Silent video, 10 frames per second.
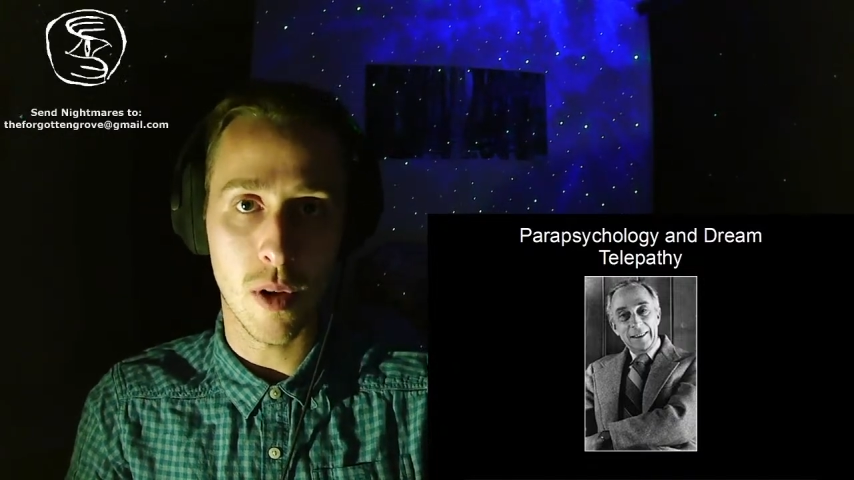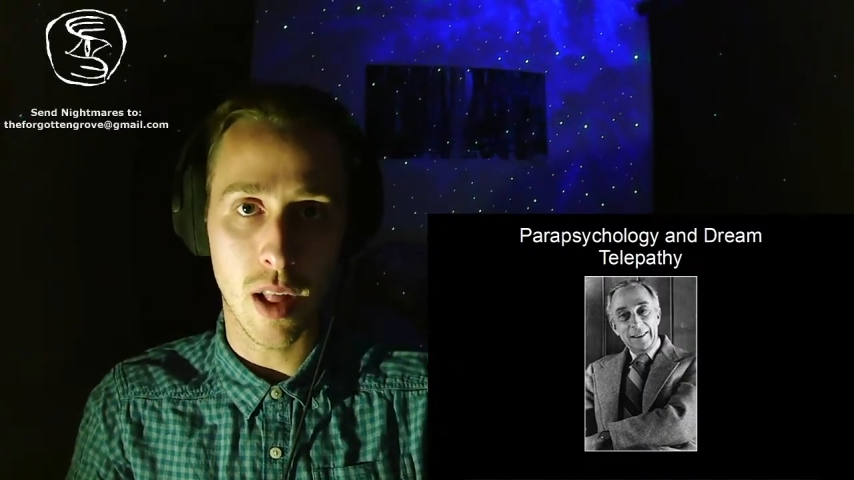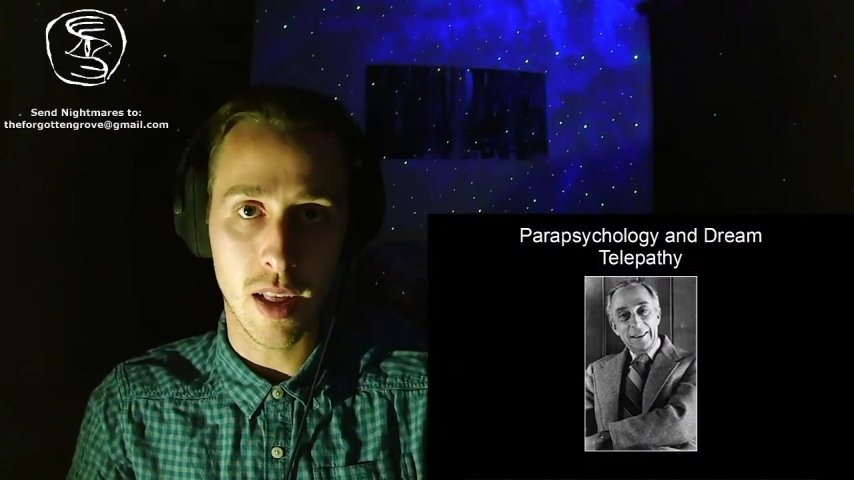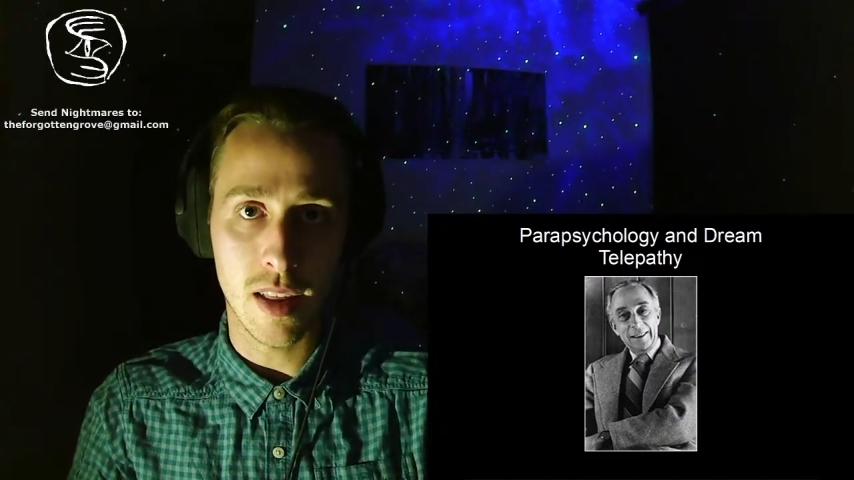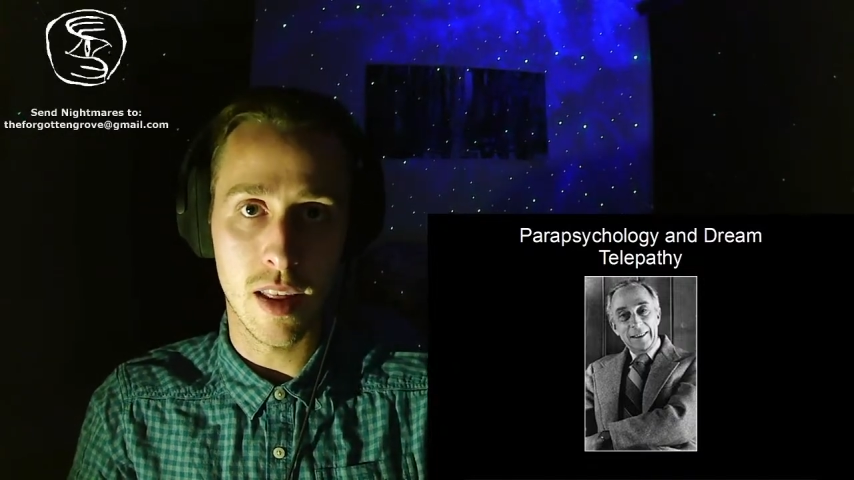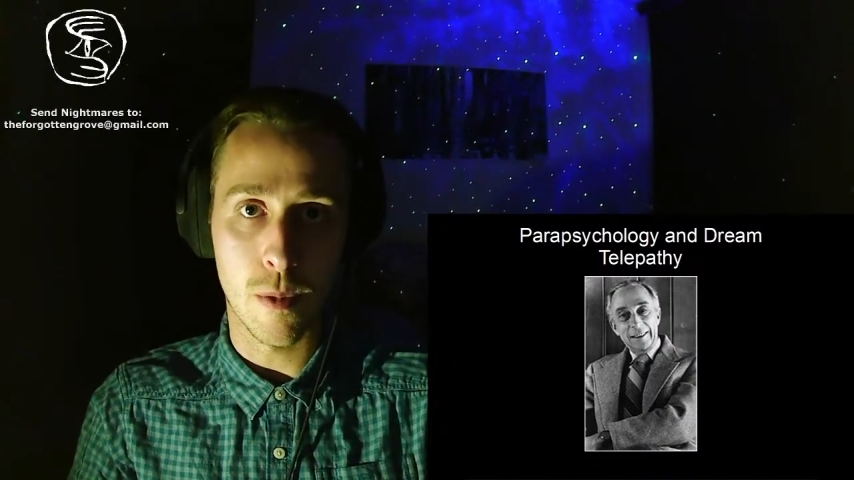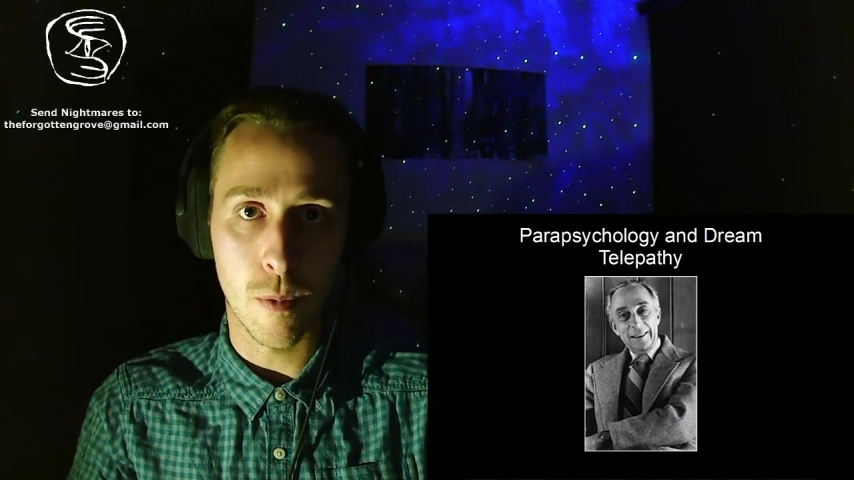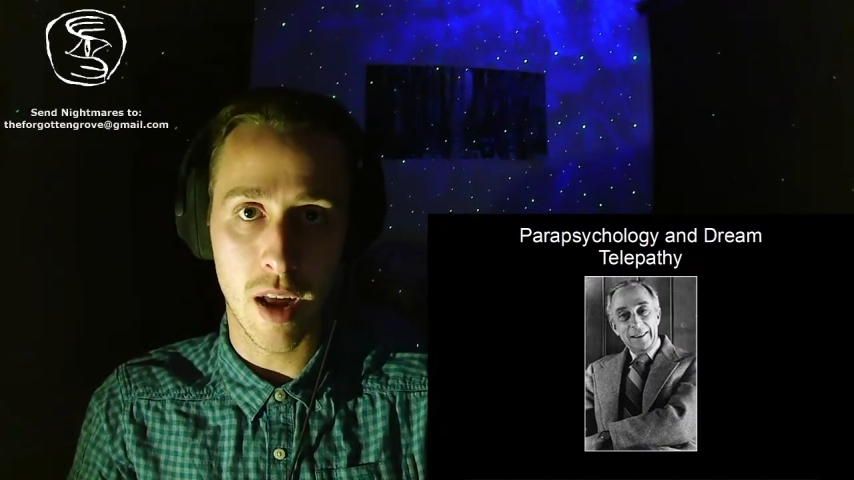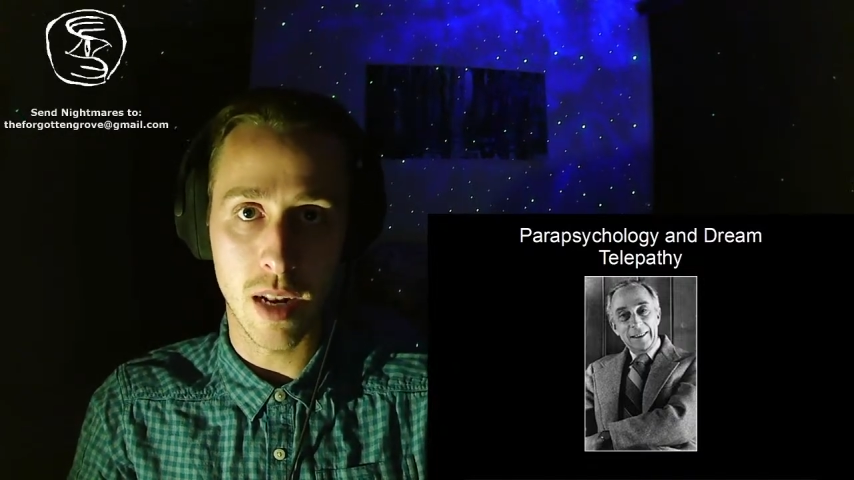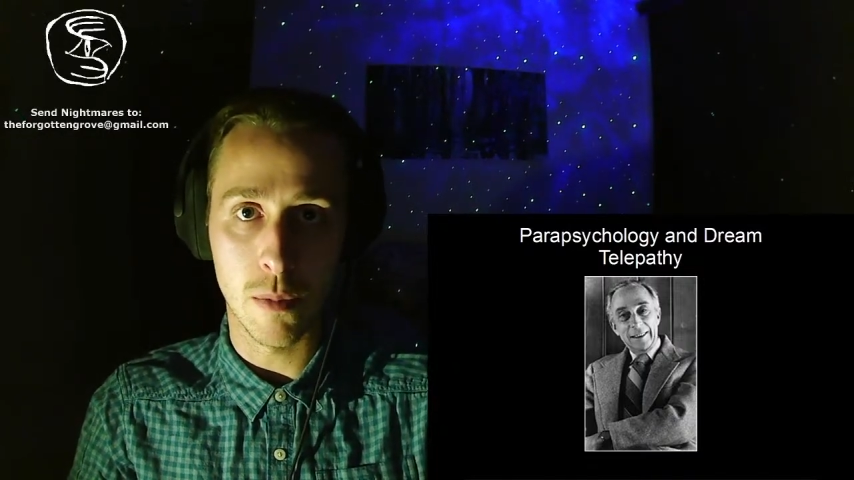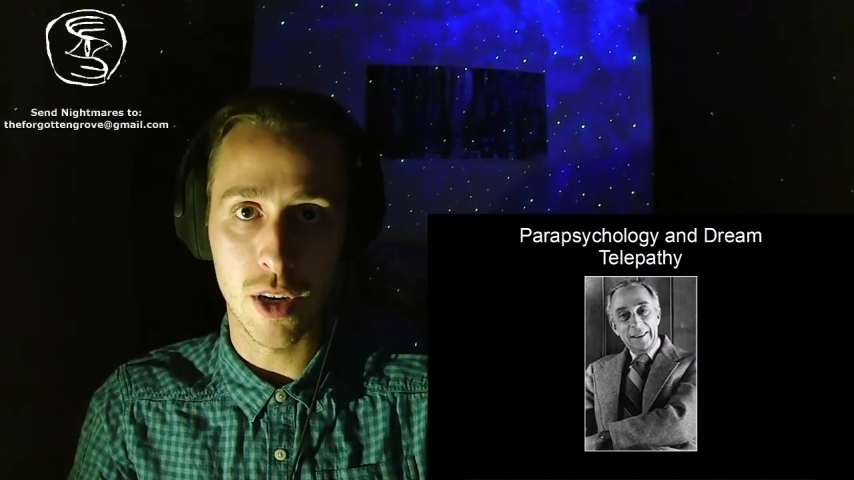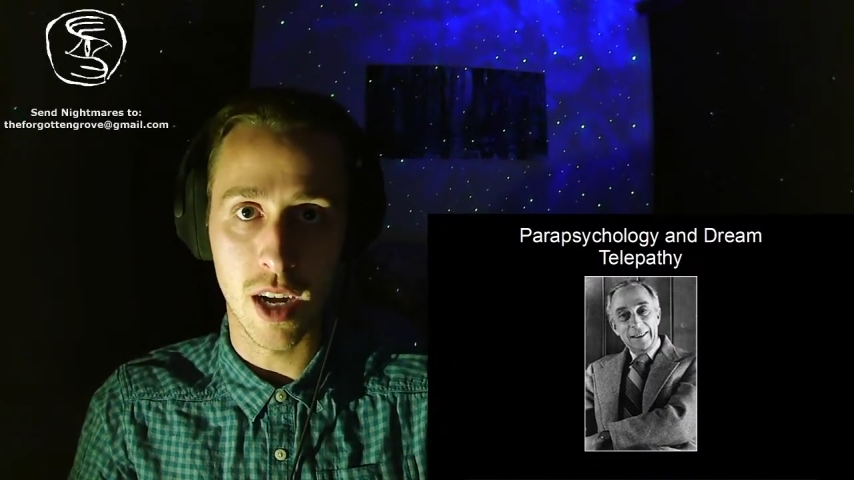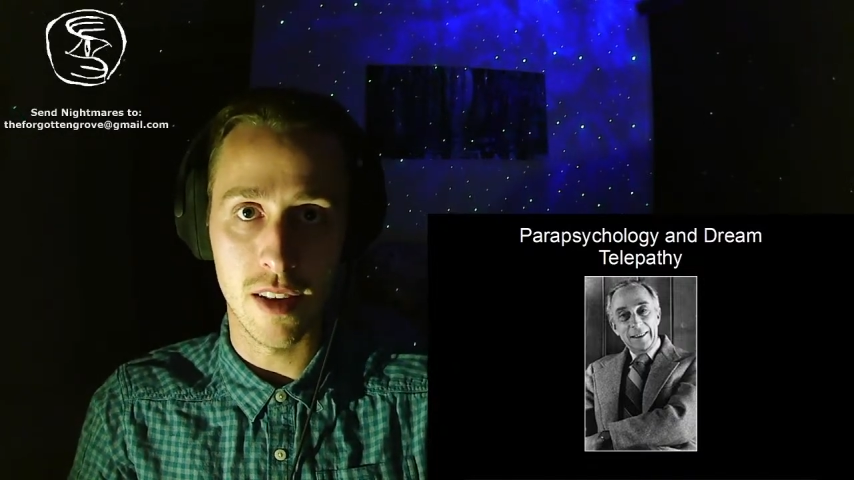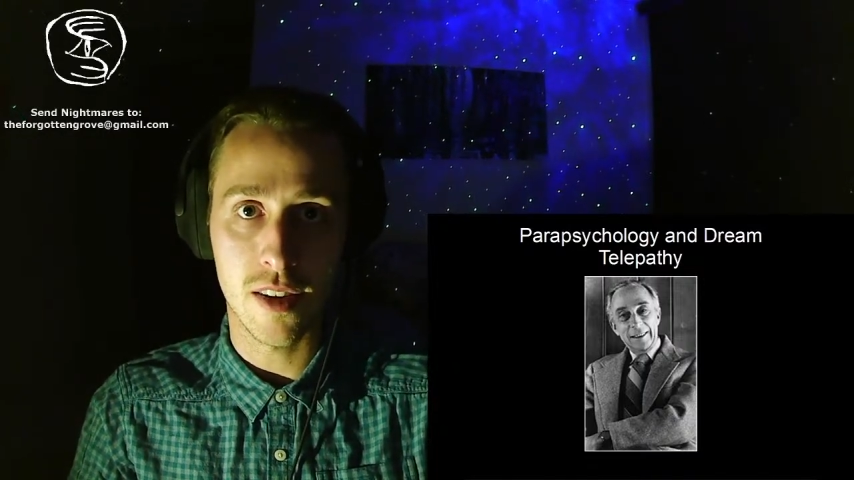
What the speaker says: likely than random chance